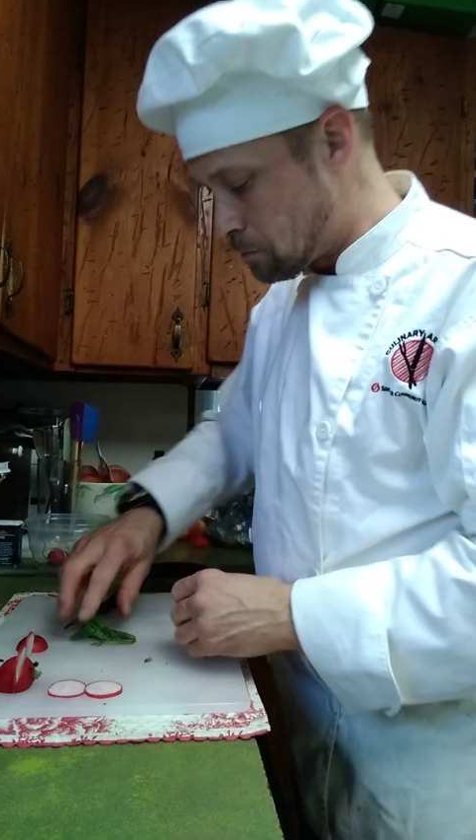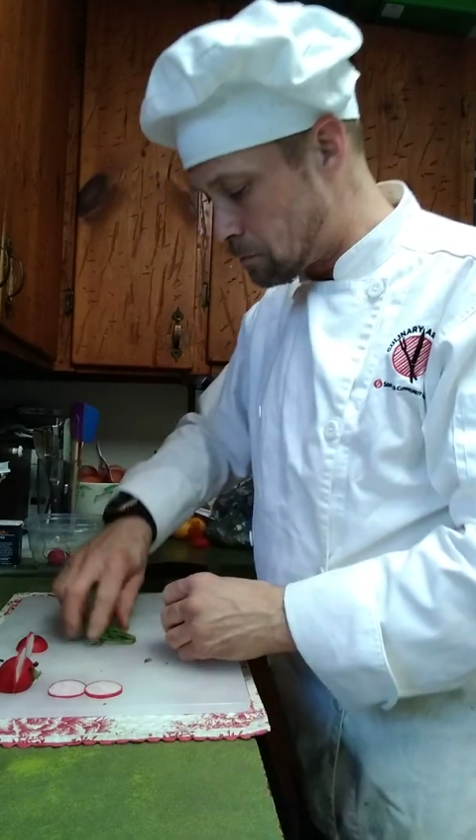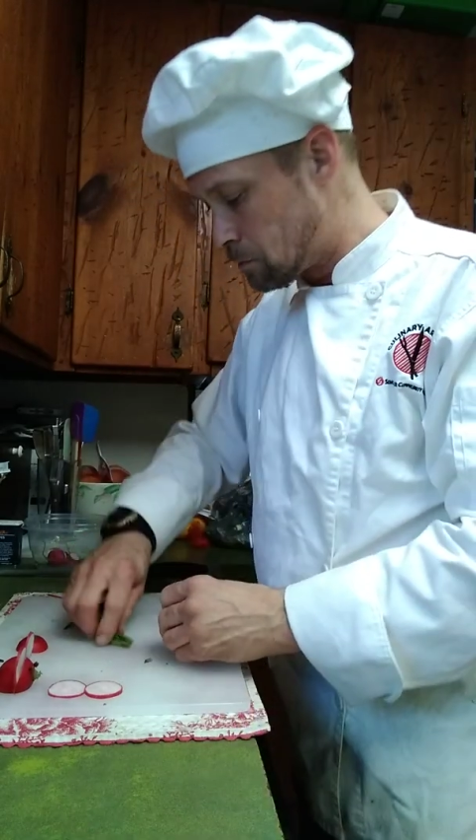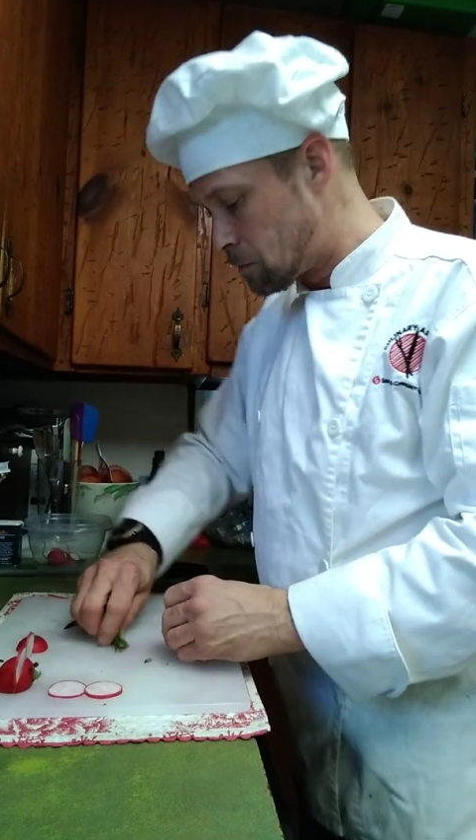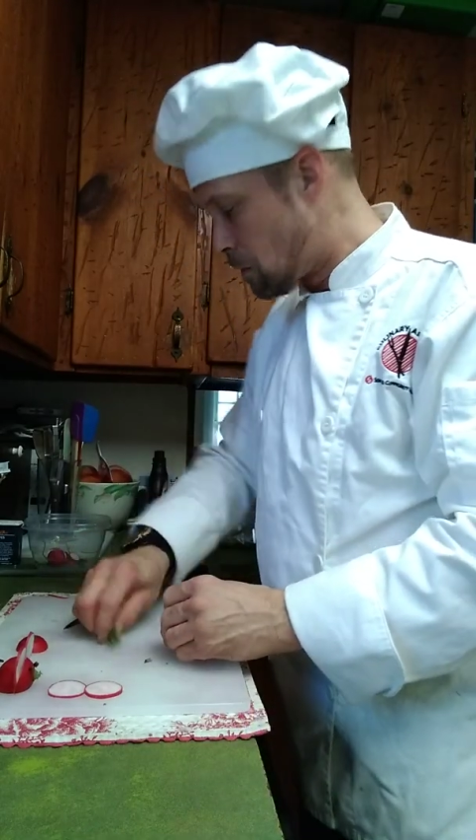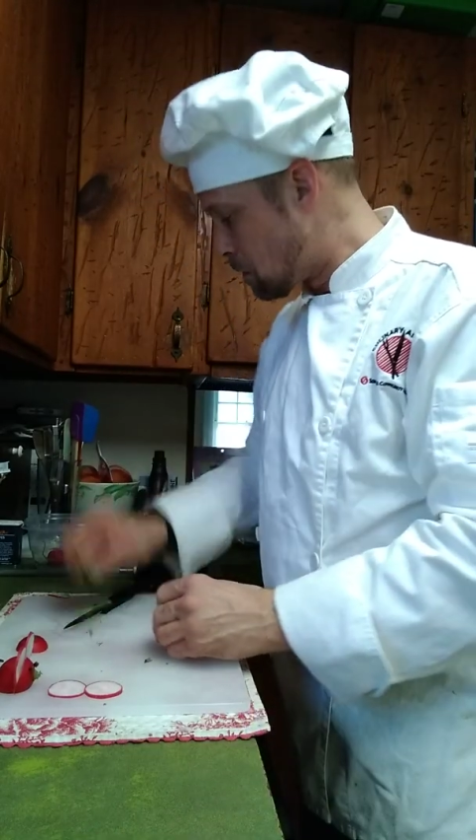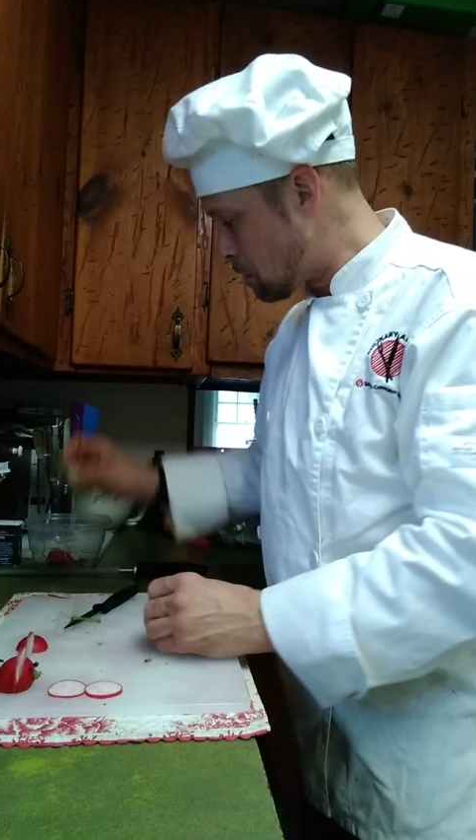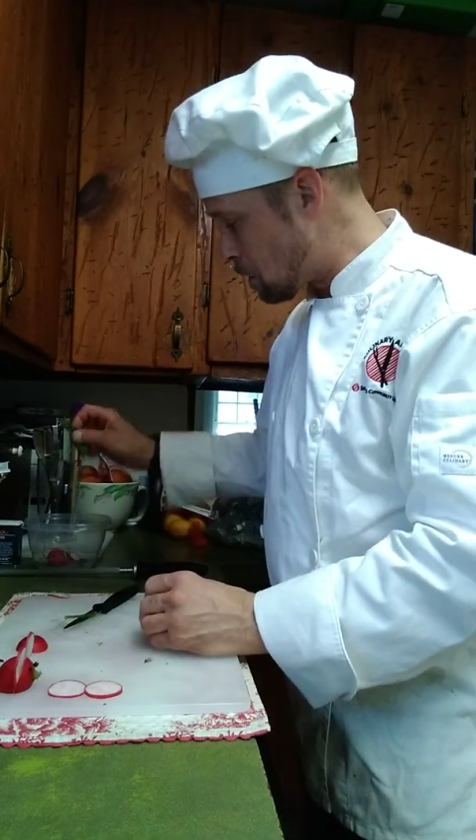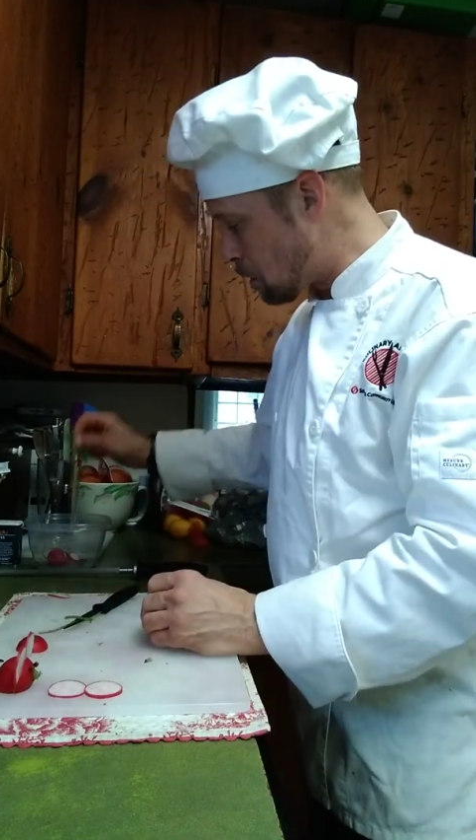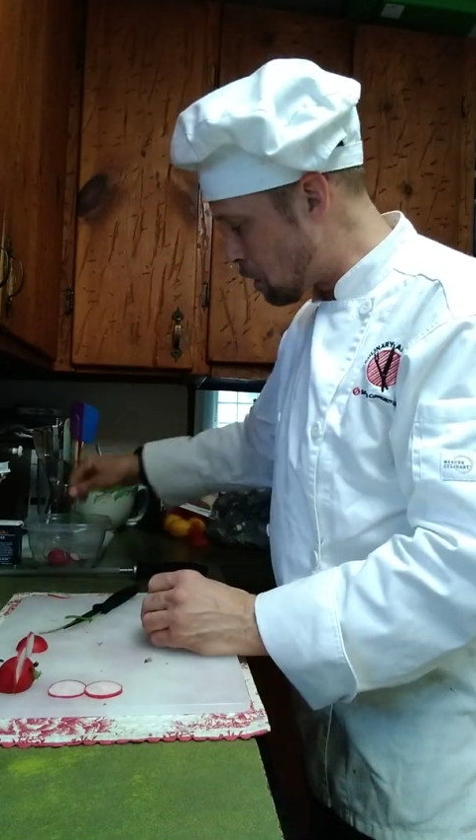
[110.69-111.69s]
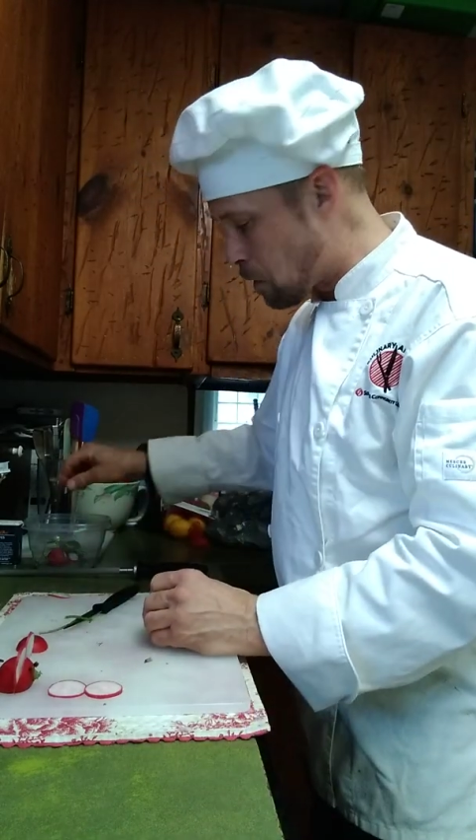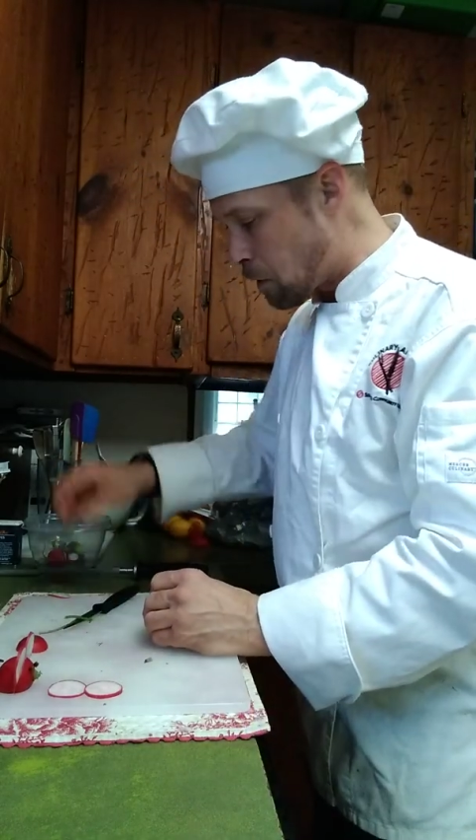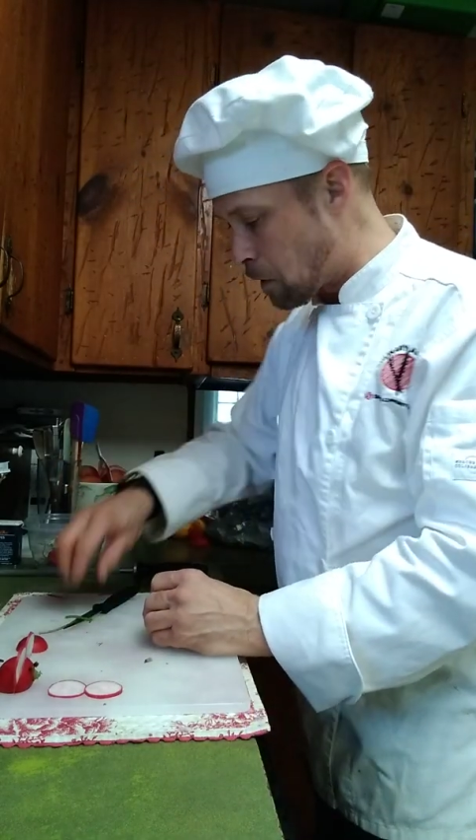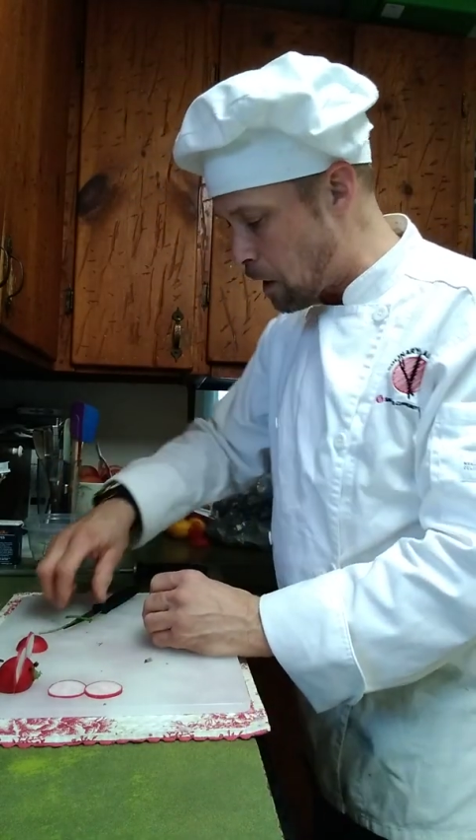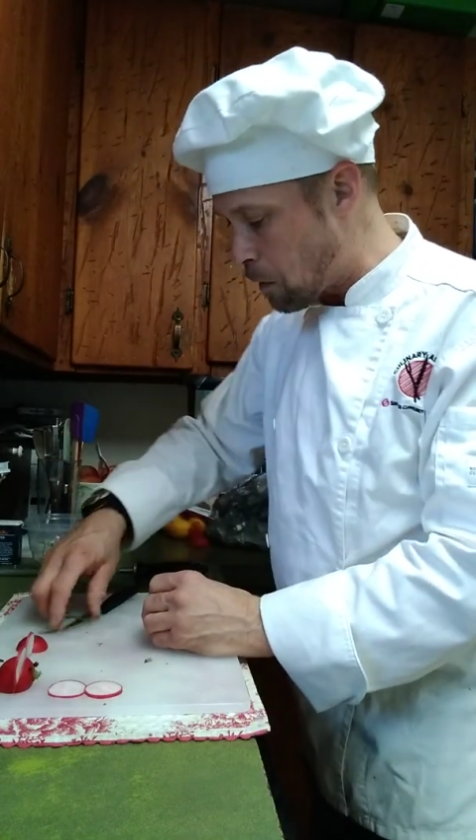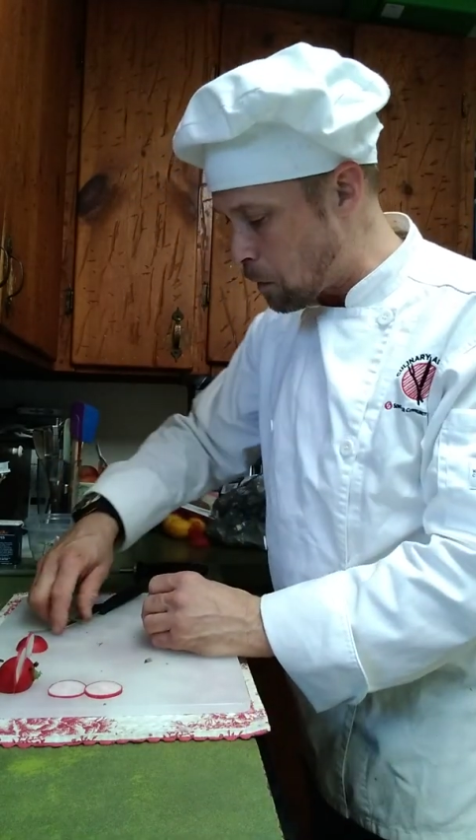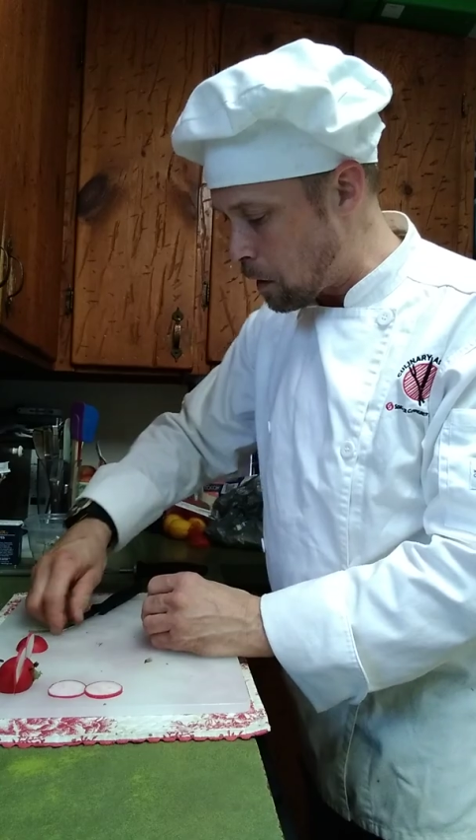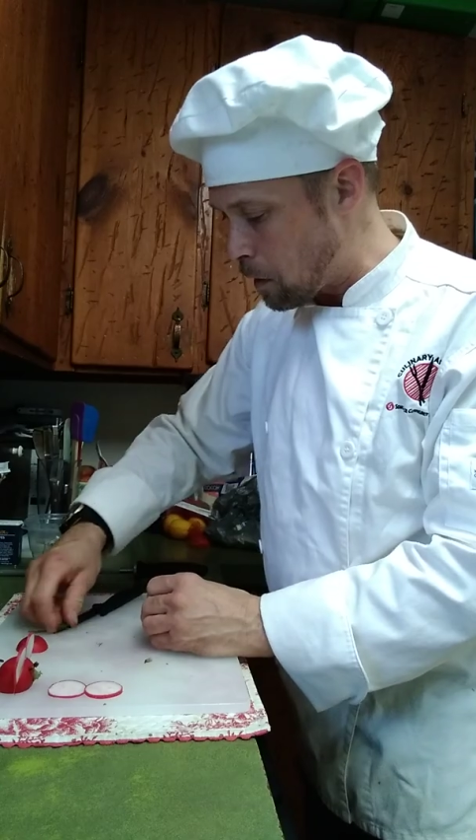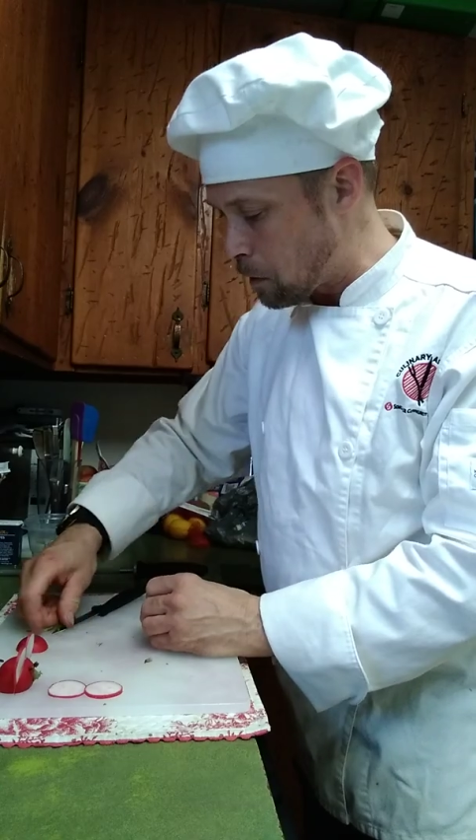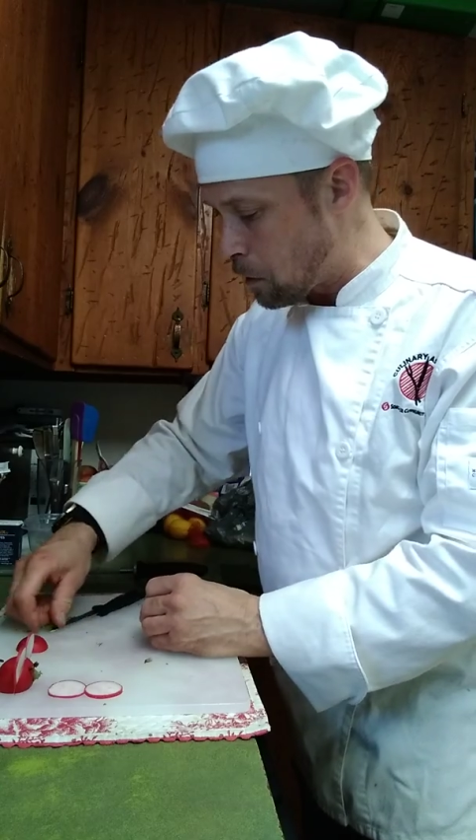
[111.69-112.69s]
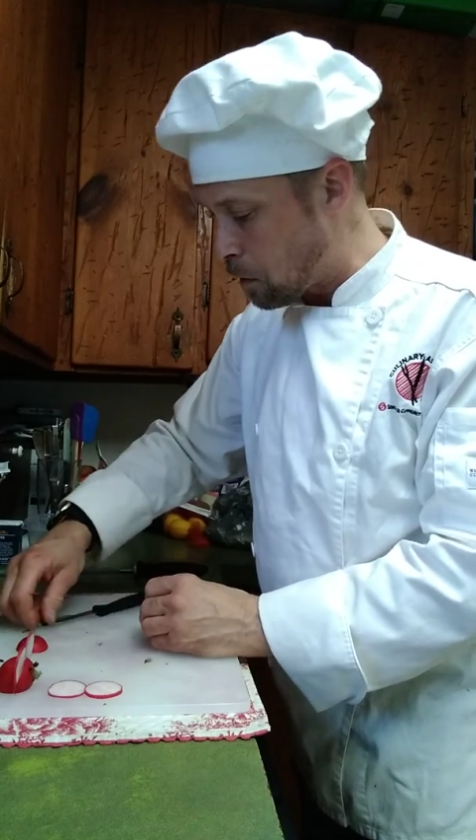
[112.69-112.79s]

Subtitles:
I'm going to throw that away in a little